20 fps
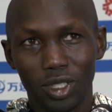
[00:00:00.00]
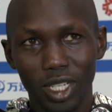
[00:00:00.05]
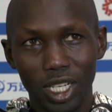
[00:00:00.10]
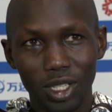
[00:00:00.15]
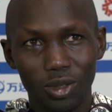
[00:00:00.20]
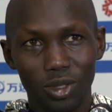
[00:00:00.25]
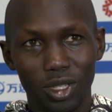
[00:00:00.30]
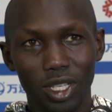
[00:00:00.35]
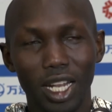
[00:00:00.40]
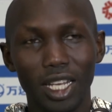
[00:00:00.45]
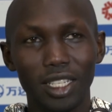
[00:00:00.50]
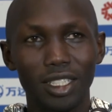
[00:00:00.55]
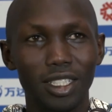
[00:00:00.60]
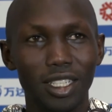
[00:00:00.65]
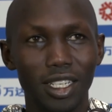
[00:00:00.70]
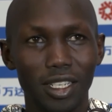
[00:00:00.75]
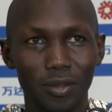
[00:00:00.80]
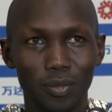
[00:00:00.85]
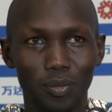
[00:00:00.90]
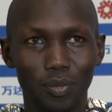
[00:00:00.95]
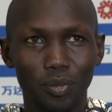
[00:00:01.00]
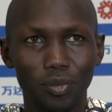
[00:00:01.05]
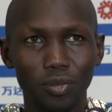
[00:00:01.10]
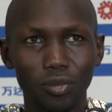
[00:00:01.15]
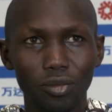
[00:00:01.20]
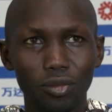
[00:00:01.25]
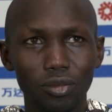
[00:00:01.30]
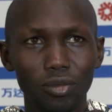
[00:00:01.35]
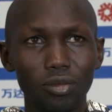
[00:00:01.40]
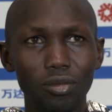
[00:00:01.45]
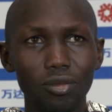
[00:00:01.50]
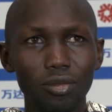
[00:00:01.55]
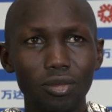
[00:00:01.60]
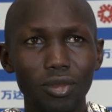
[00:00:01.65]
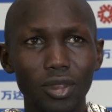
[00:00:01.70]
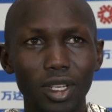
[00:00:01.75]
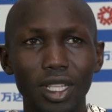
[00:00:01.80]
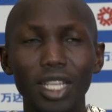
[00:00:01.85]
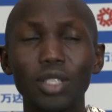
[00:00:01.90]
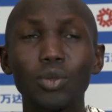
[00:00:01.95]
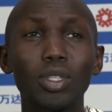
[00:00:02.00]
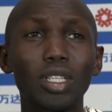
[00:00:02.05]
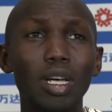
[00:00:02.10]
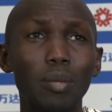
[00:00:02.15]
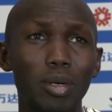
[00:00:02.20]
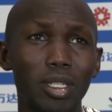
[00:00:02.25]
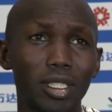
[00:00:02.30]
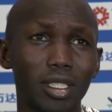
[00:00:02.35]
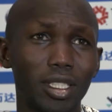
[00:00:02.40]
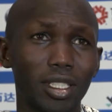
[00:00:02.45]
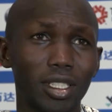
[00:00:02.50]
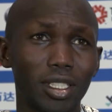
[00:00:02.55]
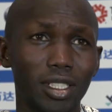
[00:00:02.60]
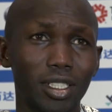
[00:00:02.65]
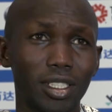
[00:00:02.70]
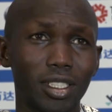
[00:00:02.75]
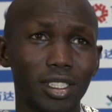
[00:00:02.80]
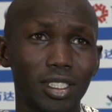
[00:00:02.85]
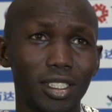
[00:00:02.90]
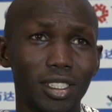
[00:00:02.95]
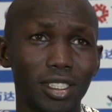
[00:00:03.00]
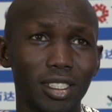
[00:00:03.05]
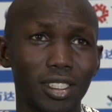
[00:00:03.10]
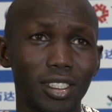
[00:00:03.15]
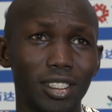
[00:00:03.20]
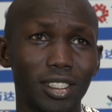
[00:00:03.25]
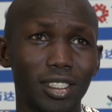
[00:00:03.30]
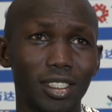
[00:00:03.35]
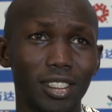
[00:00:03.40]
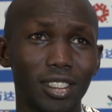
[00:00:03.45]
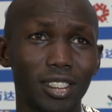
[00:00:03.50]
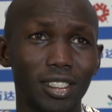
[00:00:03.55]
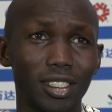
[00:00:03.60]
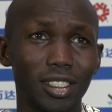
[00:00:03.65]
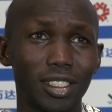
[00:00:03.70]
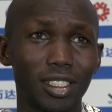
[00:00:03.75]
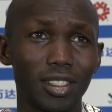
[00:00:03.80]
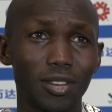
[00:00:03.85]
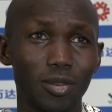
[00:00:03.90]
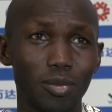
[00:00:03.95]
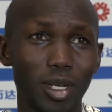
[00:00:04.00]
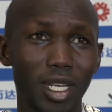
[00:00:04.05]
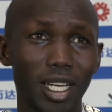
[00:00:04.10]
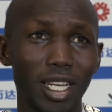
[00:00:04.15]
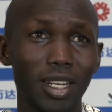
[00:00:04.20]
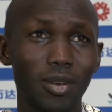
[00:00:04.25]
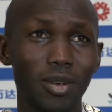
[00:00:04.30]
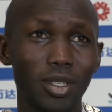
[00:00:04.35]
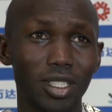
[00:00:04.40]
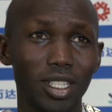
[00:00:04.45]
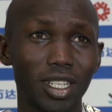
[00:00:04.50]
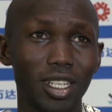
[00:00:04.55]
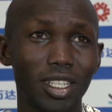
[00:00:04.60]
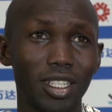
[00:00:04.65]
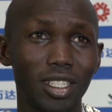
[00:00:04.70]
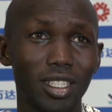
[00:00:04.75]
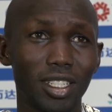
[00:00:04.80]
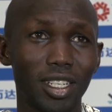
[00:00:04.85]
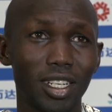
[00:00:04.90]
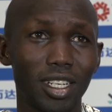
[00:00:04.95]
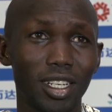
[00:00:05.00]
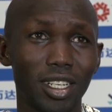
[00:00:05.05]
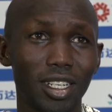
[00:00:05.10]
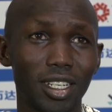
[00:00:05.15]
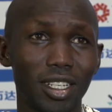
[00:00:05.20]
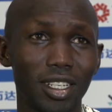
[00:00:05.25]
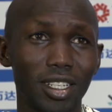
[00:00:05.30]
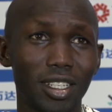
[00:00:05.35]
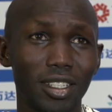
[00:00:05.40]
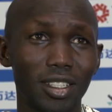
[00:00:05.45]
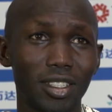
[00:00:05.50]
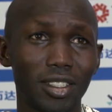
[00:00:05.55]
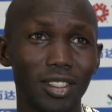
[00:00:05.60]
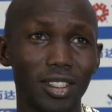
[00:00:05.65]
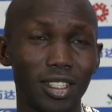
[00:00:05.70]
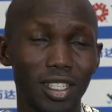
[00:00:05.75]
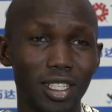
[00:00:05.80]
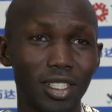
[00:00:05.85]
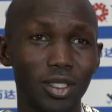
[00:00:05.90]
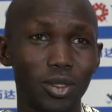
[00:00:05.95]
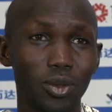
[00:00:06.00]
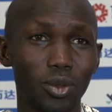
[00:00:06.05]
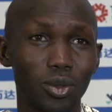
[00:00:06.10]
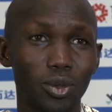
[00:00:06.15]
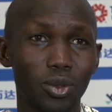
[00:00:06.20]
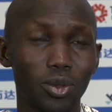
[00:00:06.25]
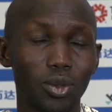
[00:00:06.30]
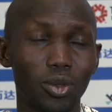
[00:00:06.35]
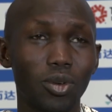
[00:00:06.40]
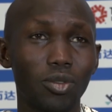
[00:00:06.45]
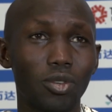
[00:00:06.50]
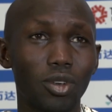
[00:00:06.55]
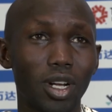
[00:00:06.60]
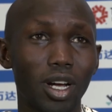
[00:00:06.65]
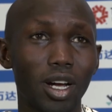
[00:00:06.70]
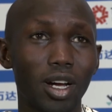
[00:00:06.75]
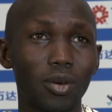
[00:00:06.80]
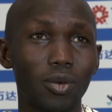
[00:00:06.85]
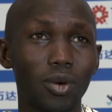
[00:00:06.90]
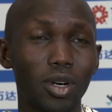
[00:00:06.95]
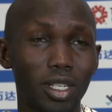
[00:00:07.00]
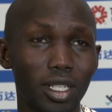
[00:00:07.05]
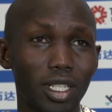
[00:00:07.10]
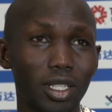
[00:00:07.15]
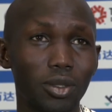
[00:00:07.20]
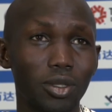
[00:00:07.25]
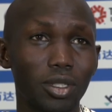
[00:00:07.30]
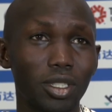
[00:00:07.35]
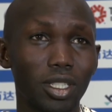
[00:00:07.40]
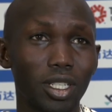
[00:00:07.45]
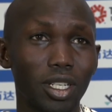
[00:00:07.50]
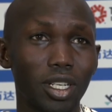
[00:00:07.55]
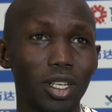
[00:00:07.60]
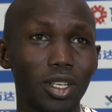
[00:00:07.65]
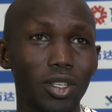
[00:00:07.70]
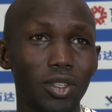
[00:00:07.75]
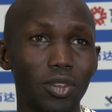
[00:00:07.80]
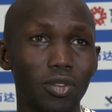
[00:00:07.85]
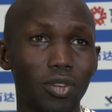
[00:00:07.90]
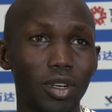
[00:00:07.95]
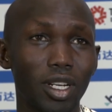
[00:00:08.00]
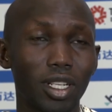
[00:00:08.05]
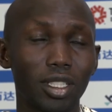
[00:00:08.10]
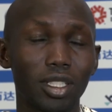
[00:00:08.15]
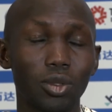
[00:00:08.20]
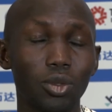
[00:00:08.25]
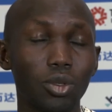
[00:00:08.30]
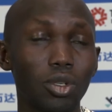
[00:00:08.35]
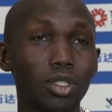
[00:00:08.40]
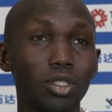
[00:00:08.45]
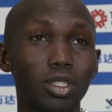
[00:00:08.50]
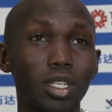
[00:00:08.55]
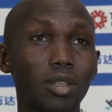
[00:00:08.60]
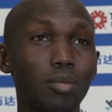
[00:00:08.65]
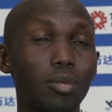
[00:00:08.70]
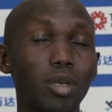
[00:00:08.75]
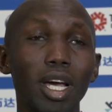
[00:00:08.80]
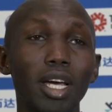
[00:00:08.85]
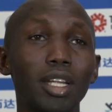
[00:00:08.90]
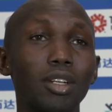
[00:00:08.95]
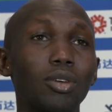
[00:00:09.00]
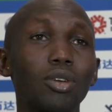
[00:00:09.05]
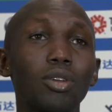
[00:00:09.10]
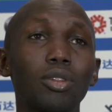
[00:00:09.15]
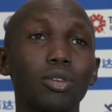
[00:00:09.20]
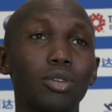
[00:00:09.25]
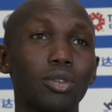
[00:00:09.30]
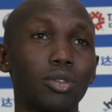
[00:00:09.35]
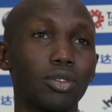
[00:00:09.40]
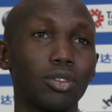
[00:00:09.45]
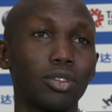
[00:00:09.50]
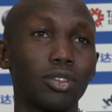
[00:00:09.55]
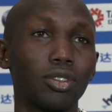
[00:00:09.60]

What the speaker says: try to see last year, that's what happened. If Bekele was really ready to go for a world record, you find that he could not stay behind all through.